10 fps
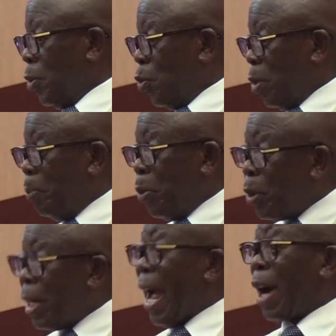
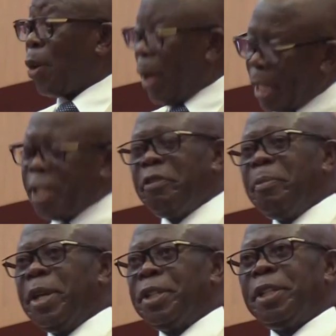rebuilding our collective
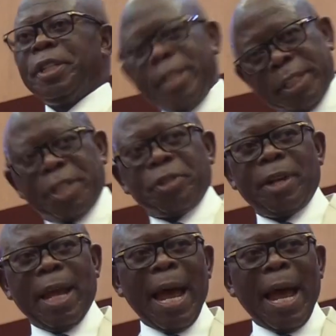image is necessary.